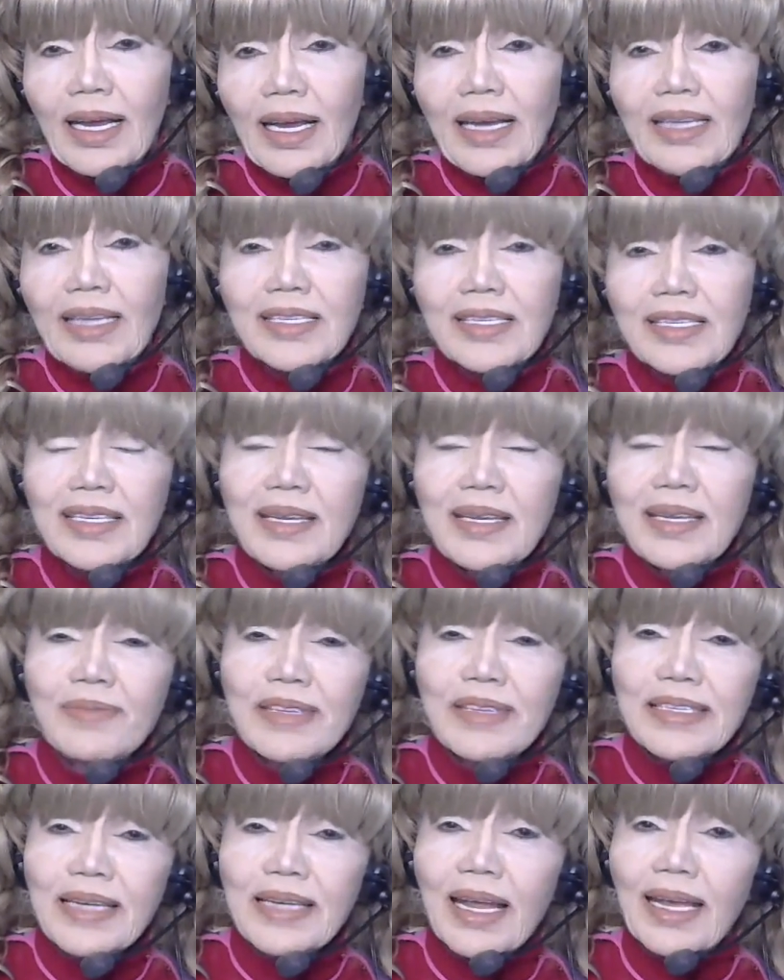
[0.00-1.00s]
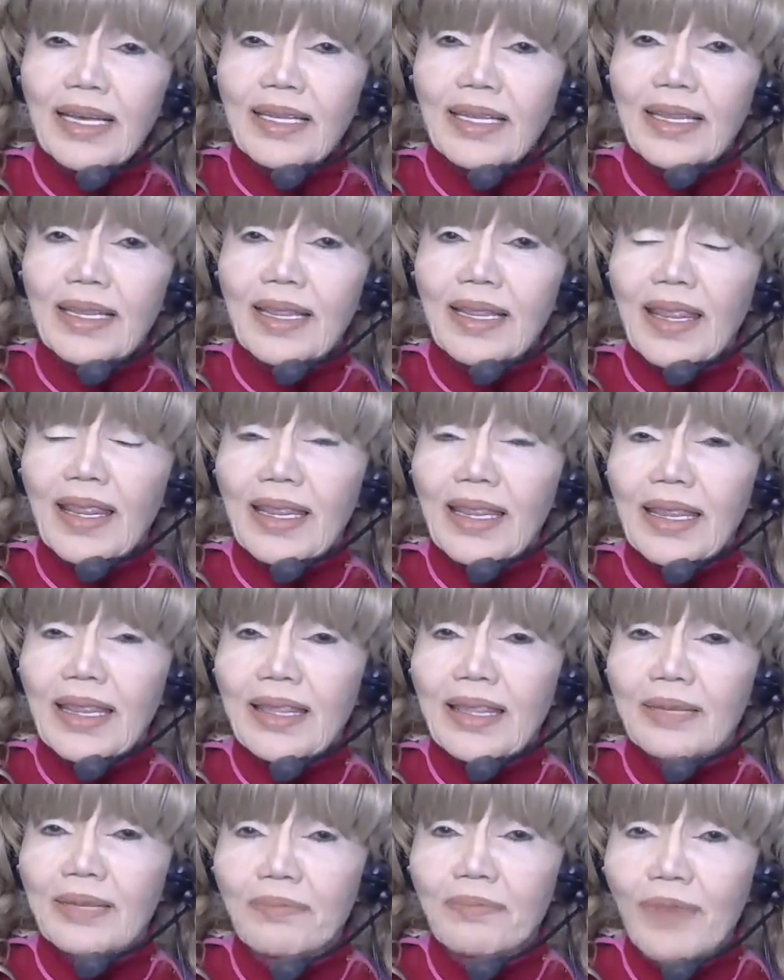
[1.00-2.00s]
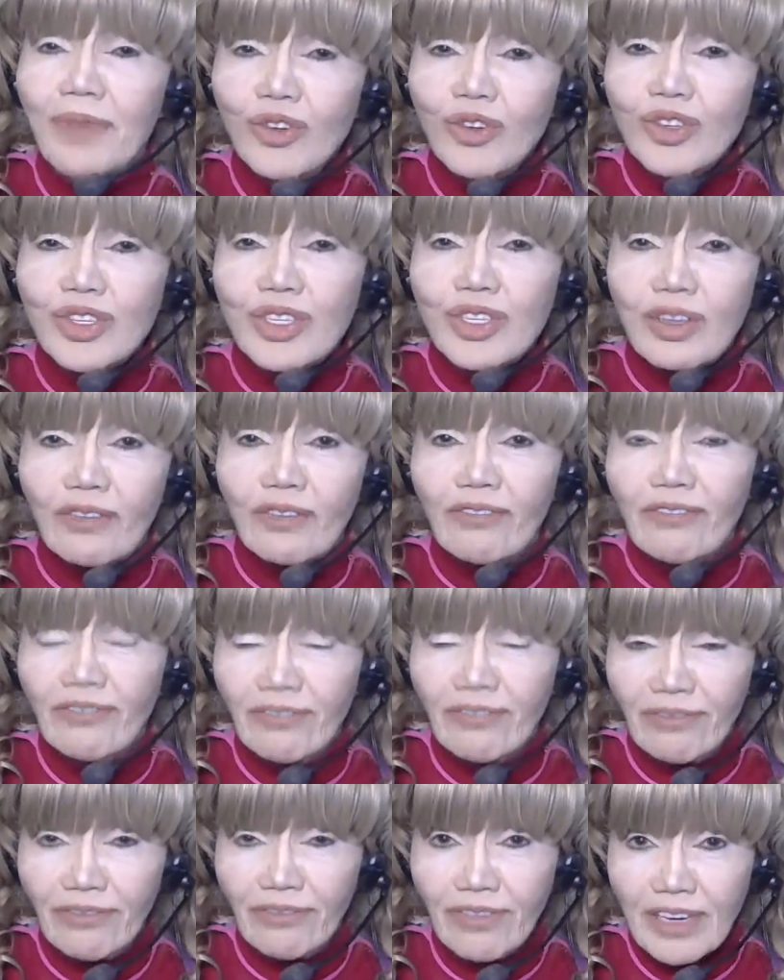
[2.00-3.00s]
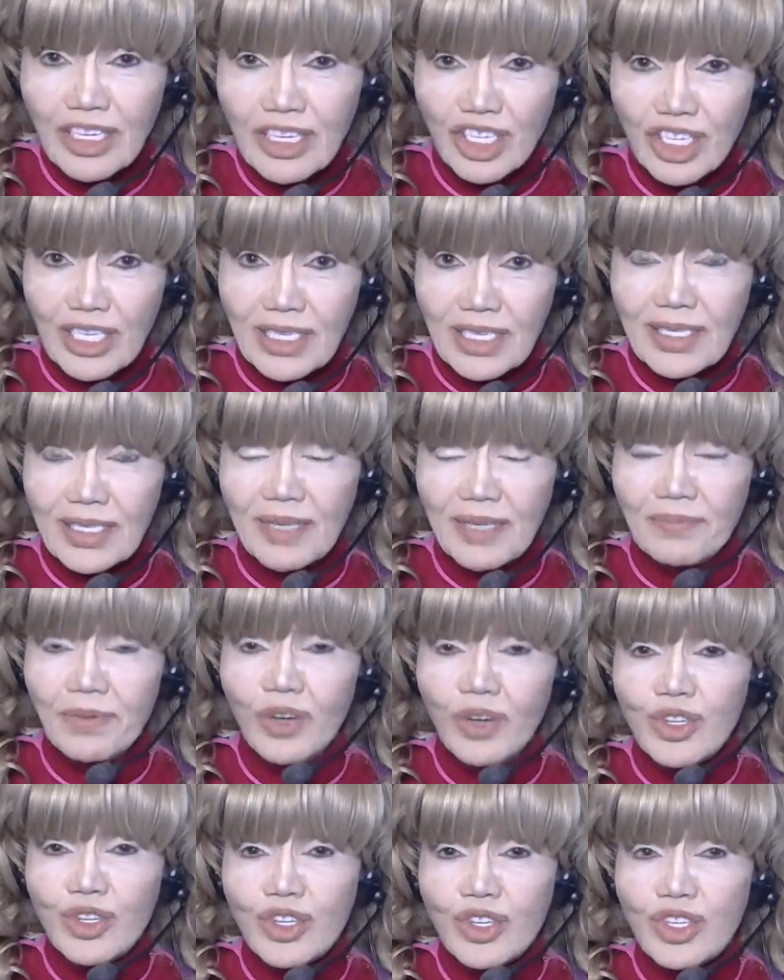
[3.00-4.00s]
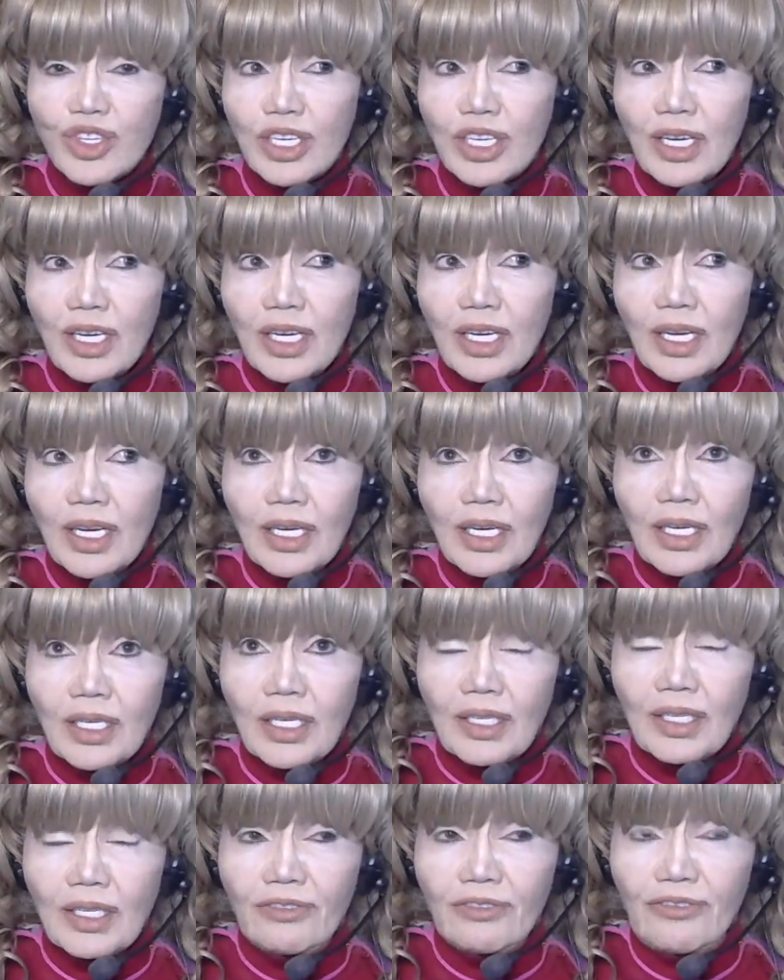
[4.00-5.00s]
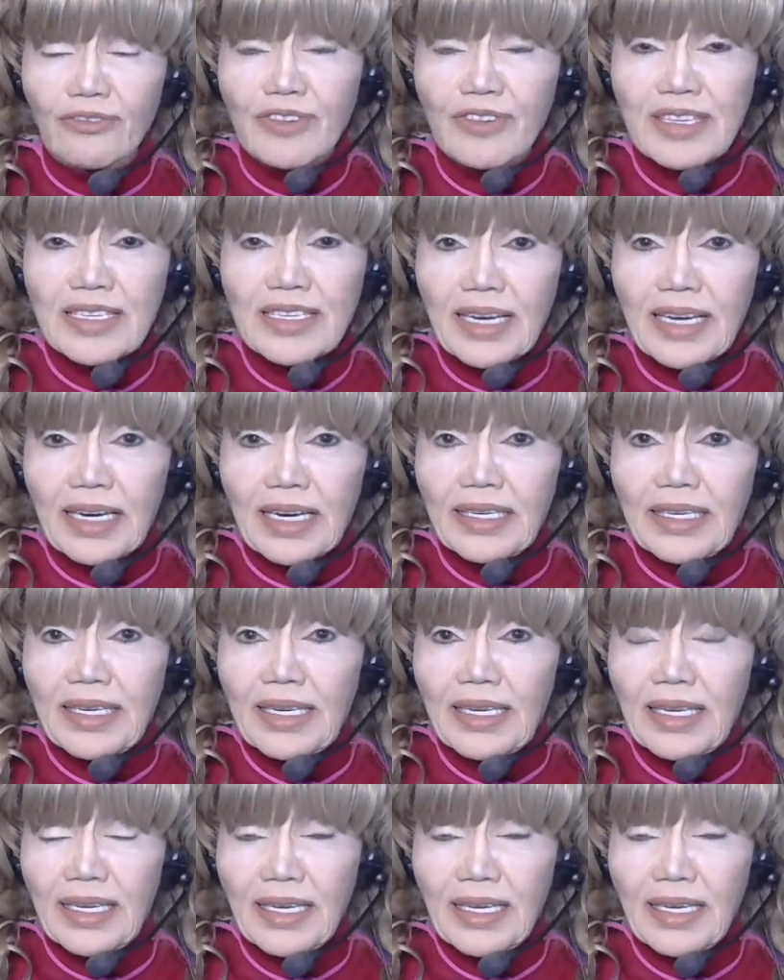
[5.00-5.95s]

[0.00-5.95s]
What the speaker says: It seems like the most vicious, the most physically